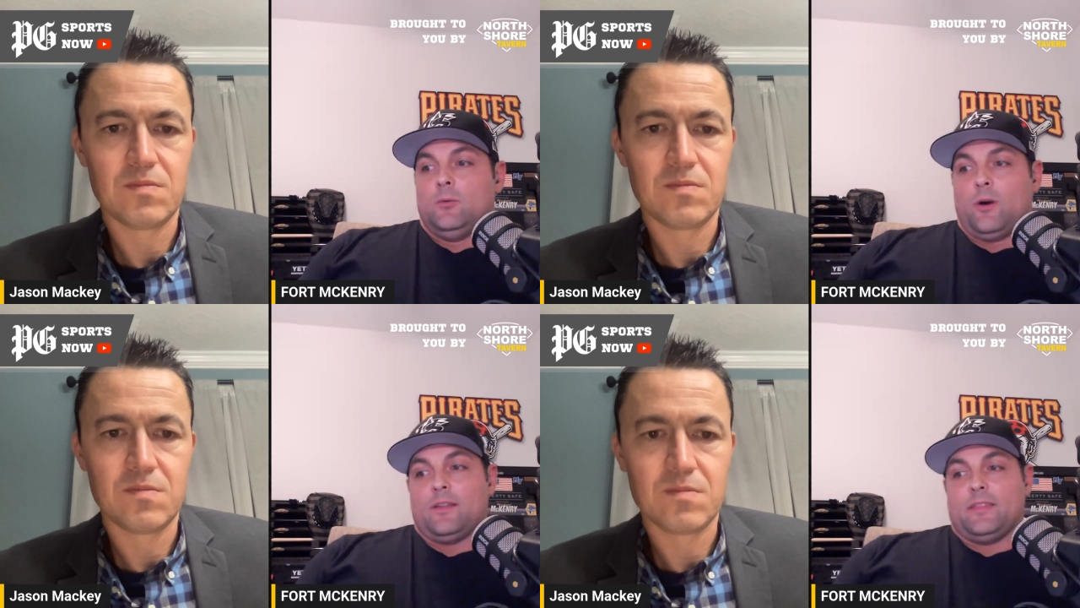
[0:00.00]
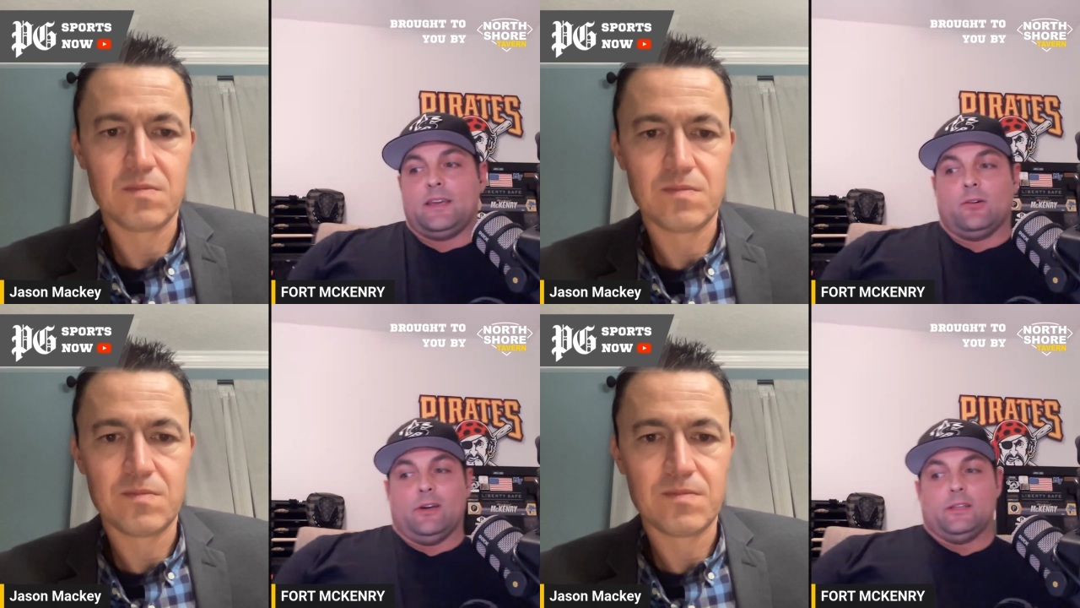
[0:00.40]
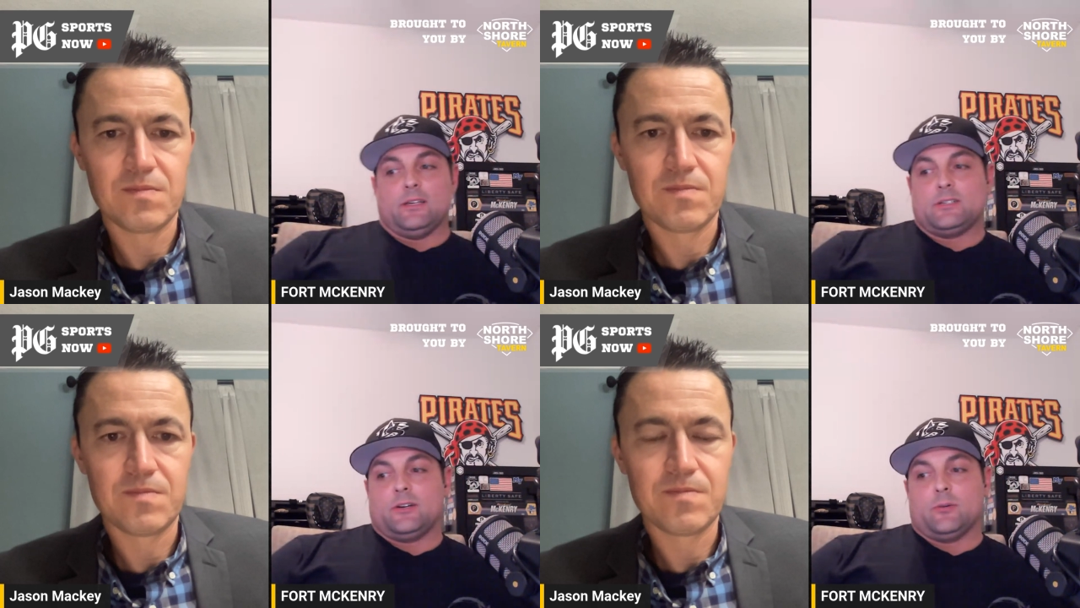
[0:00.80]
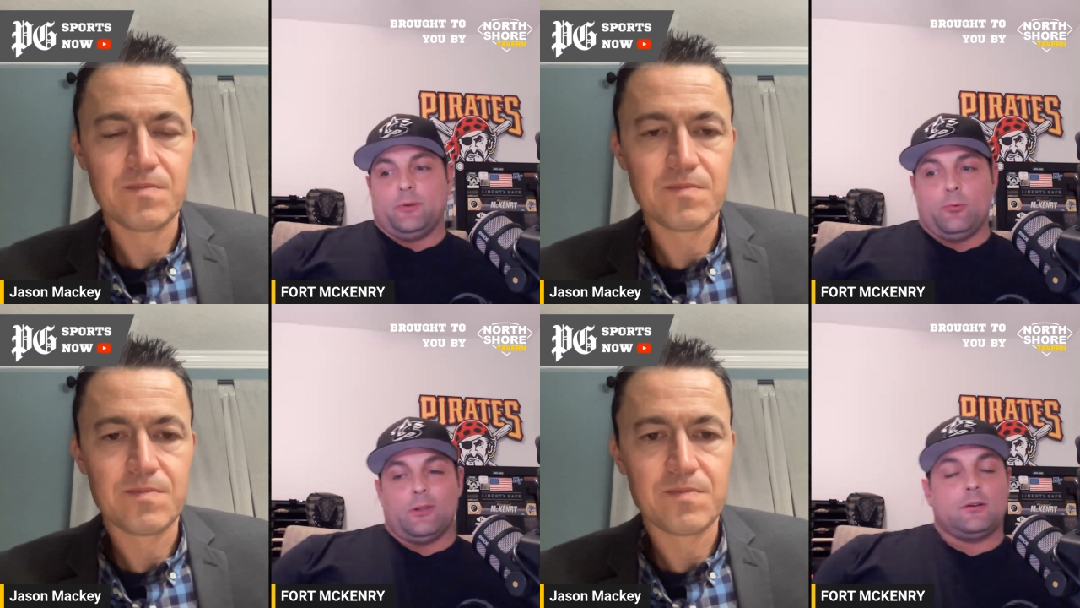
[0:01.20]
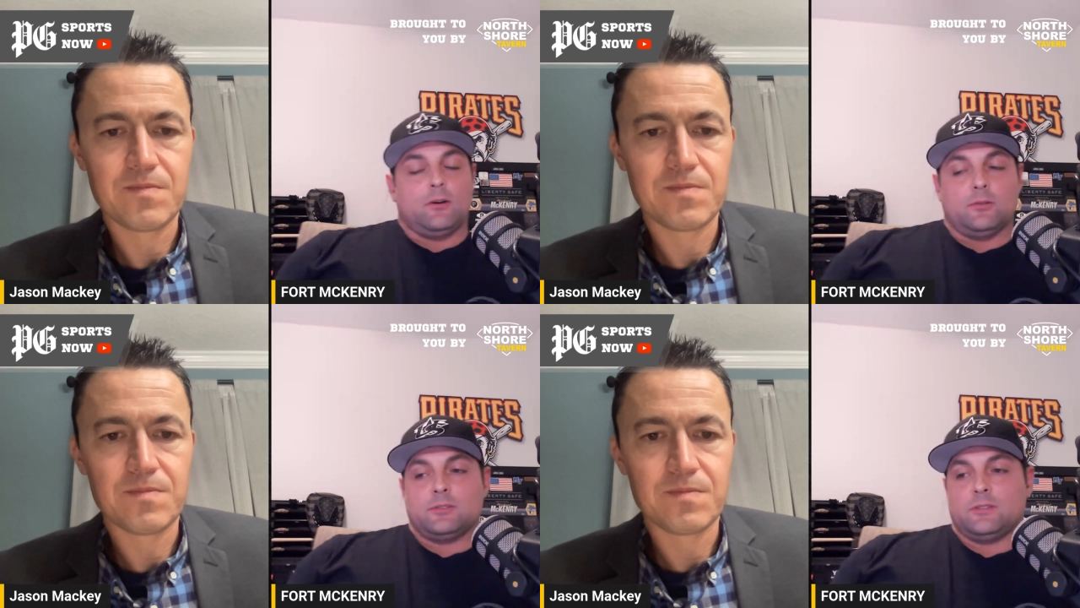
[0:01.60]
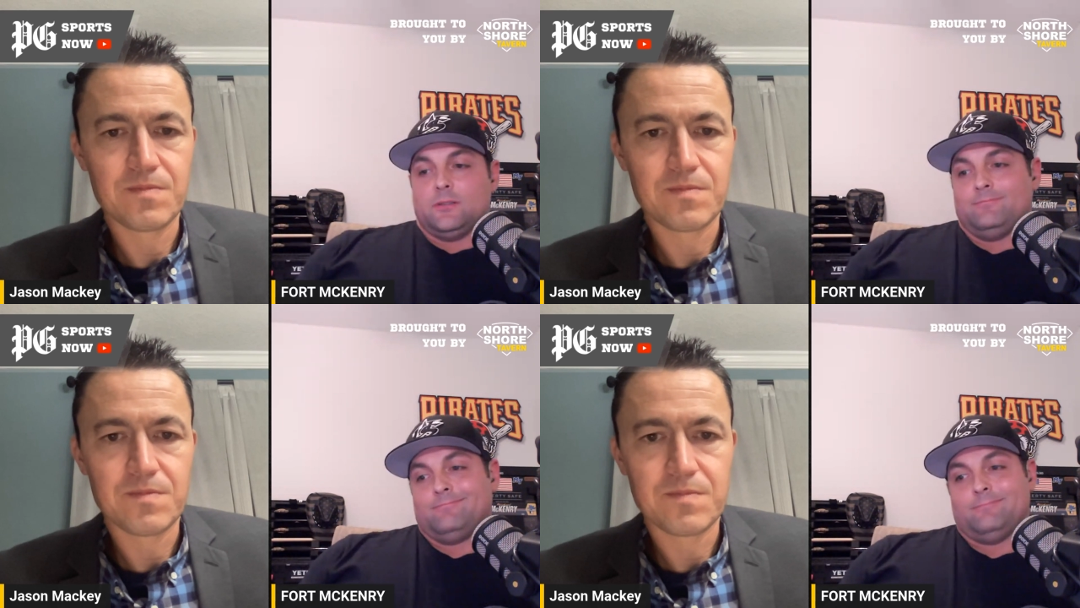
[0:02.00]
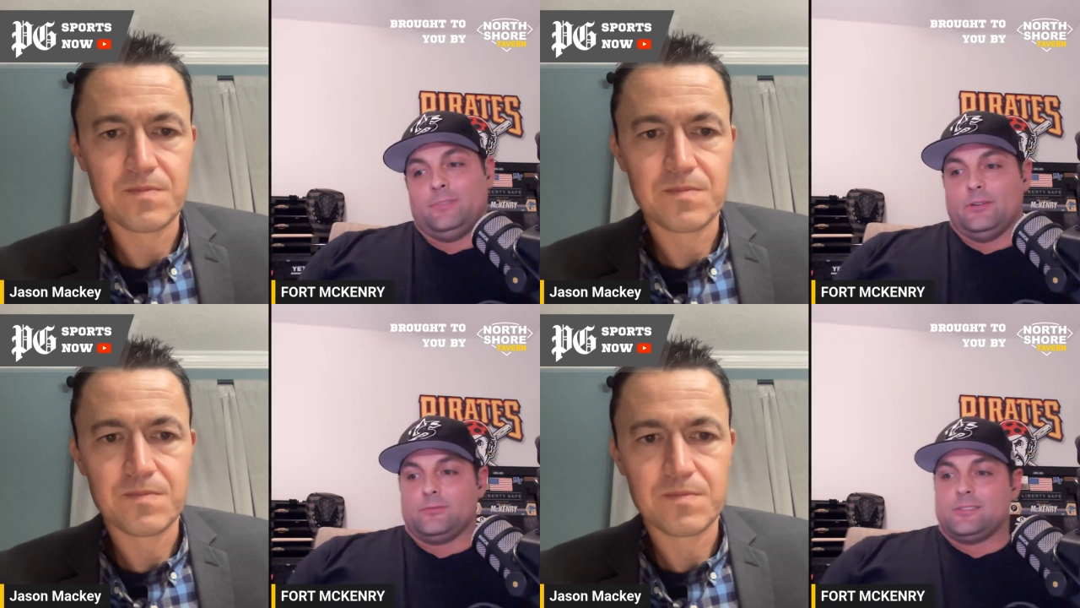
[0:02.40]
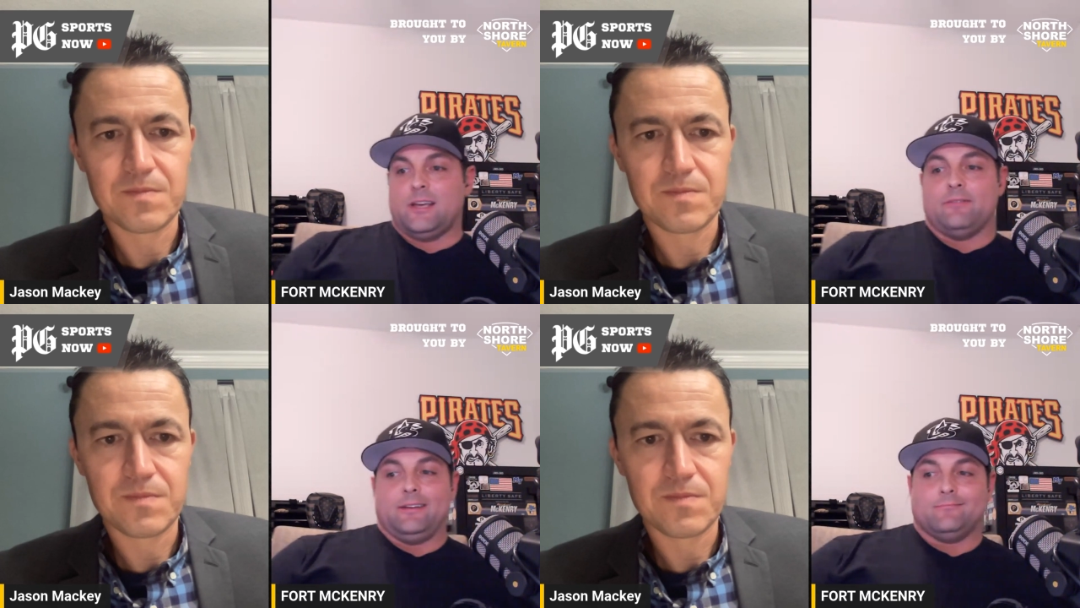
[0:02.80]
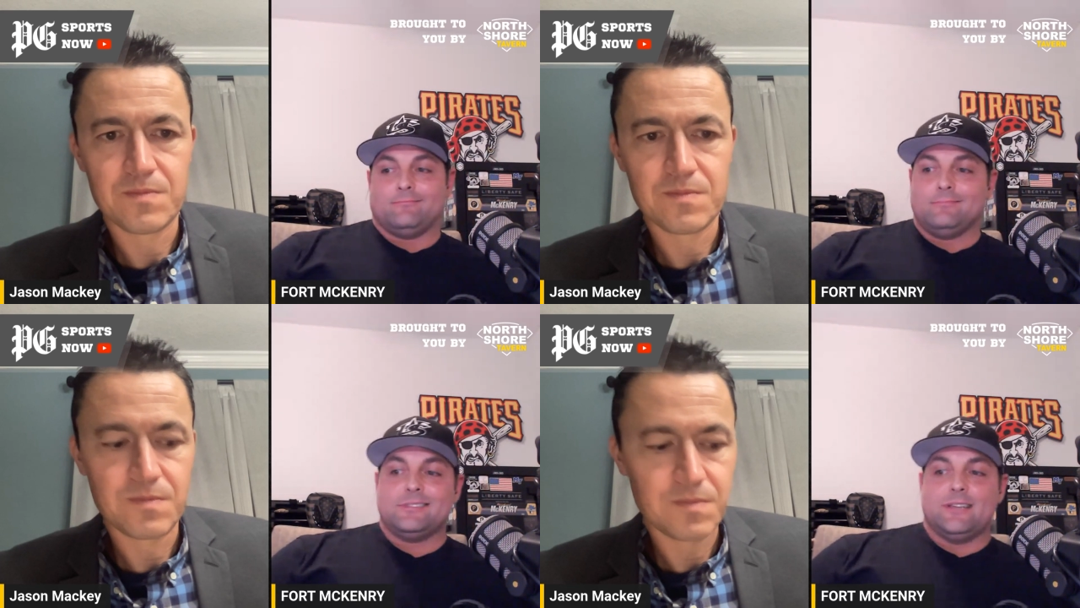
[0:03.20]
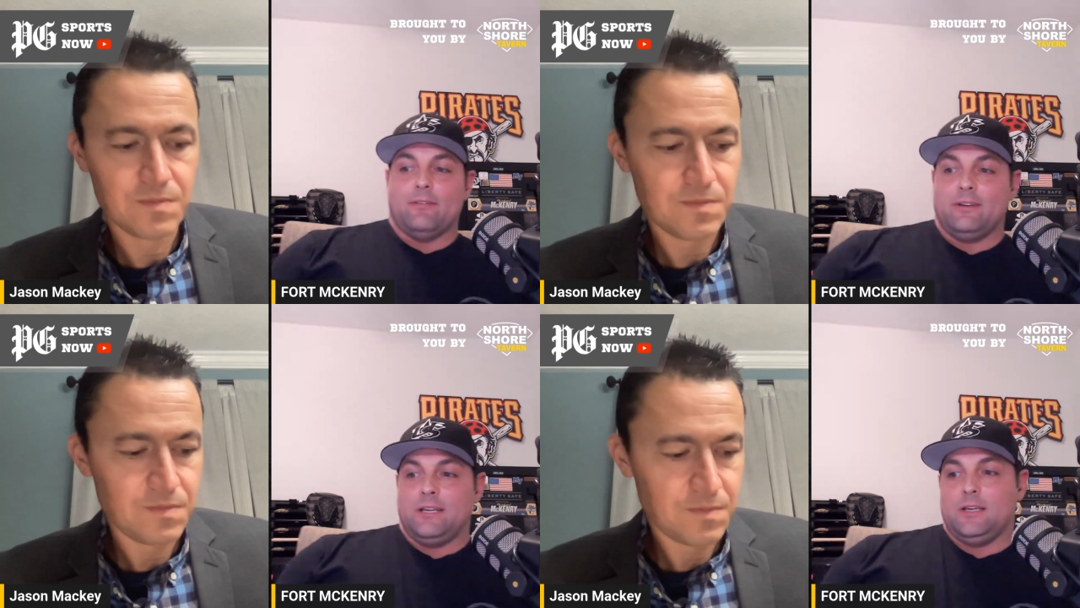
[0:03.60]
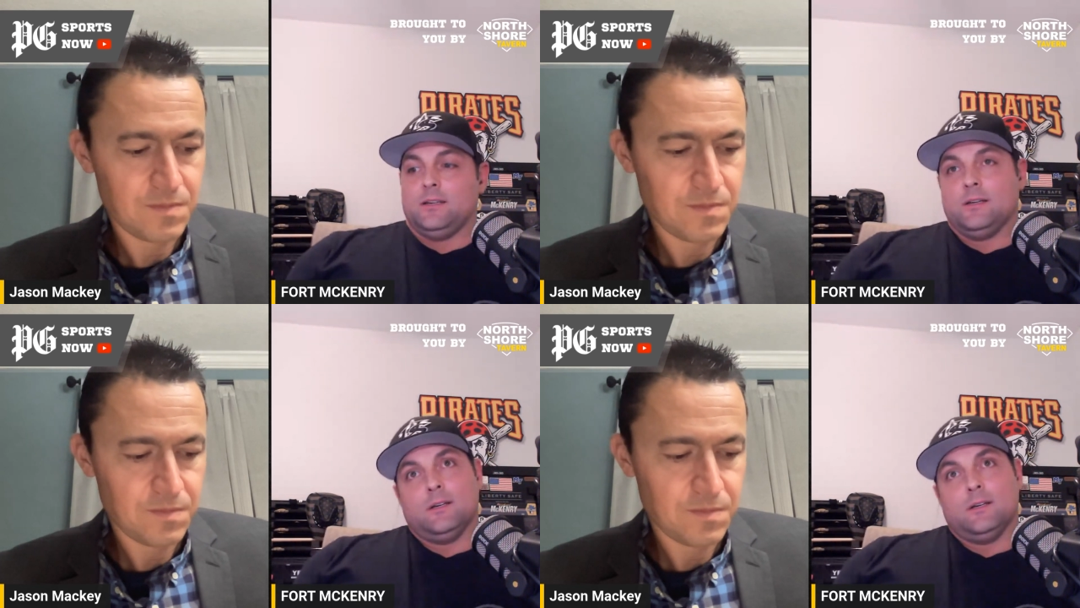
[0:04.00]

Speaker 1: where I think he'll end this year. Will be really close to, you know, seven seventy